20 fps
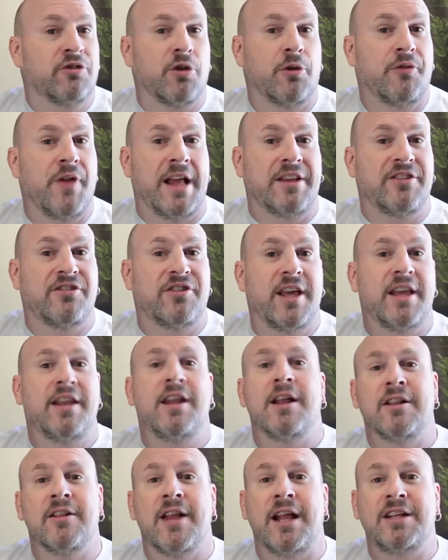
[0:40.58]
So that
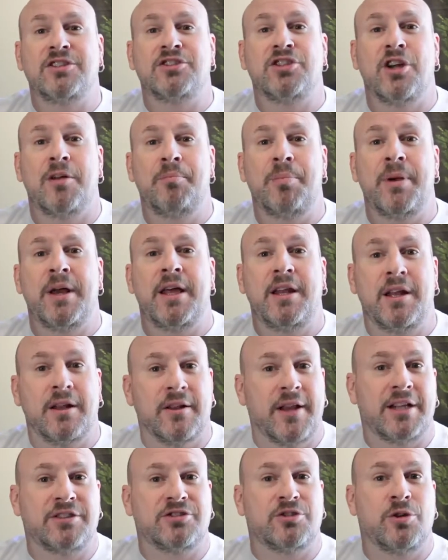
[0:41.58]
said, let's jump in,
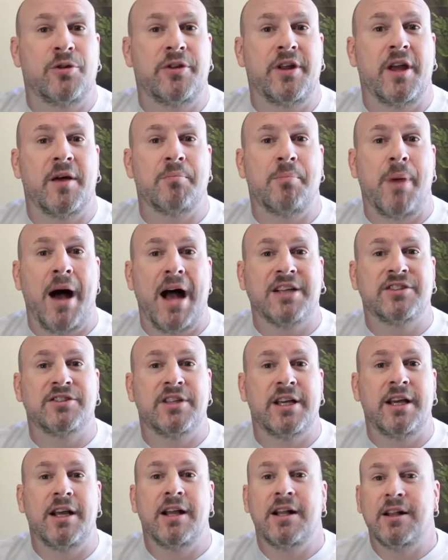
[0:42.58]
let's do the
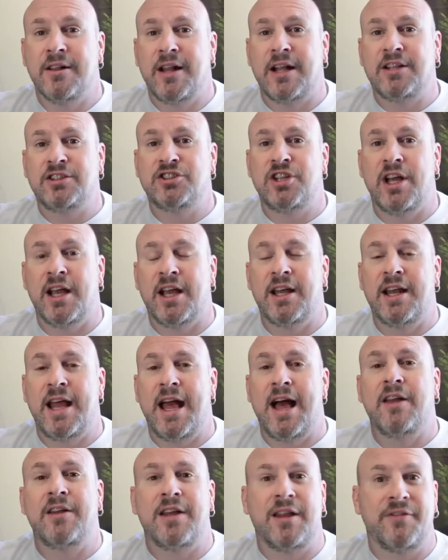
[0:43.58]
unboxing, let's check it
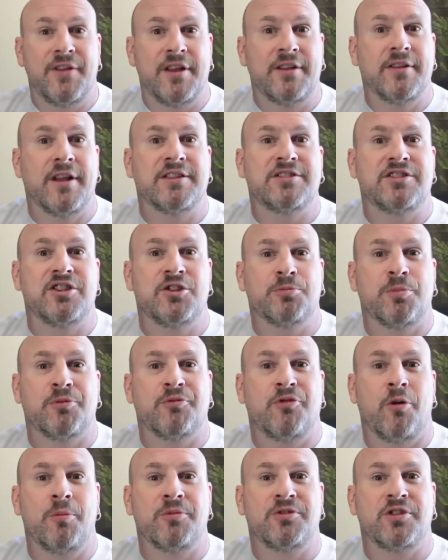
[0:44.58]
out, and then let's see the
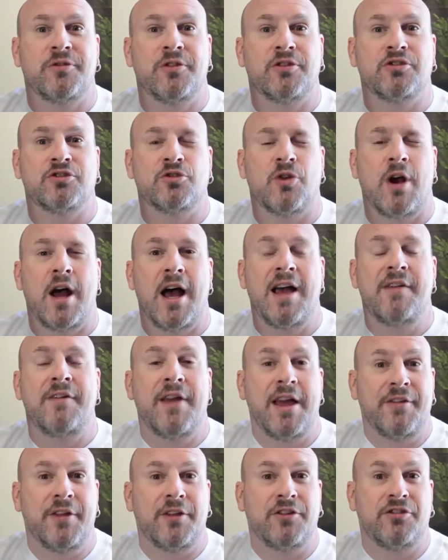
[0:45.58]
performance of the
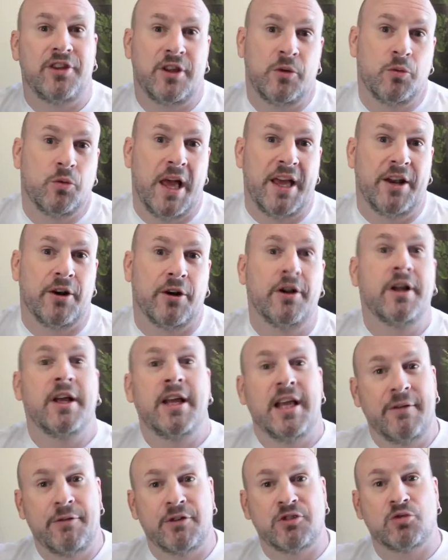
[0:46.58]
drive, and then see later
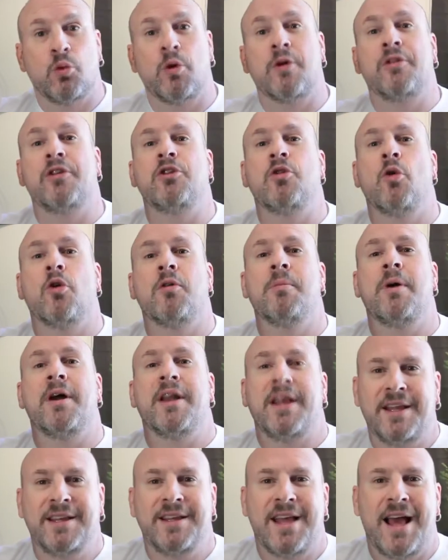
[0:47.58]
if it's worth your
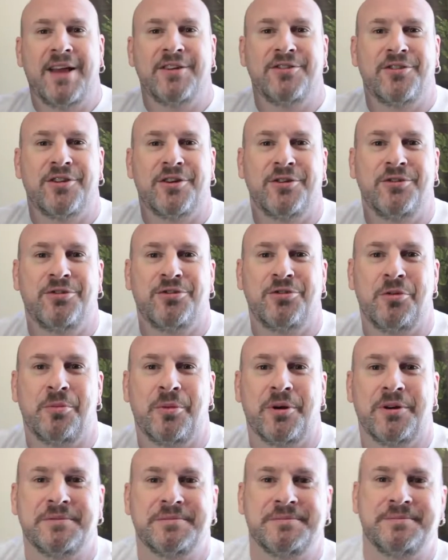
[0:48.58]
money as the
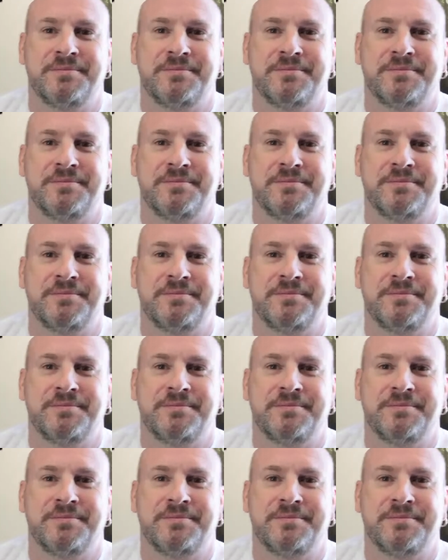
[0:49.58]
consumer.